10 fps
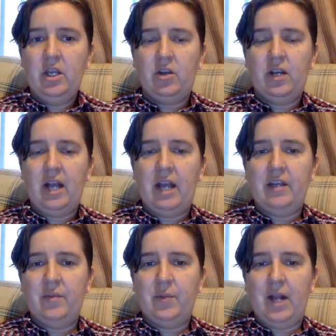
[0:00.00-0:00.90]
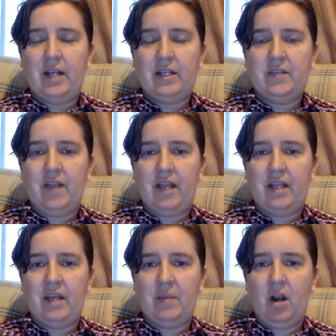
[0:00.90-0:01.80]
your guide to the practice of
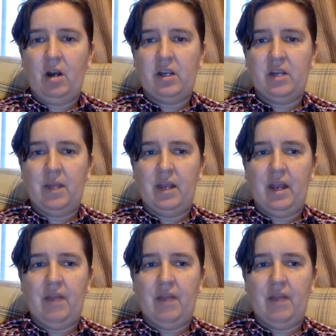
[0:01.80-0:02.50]
academic argument,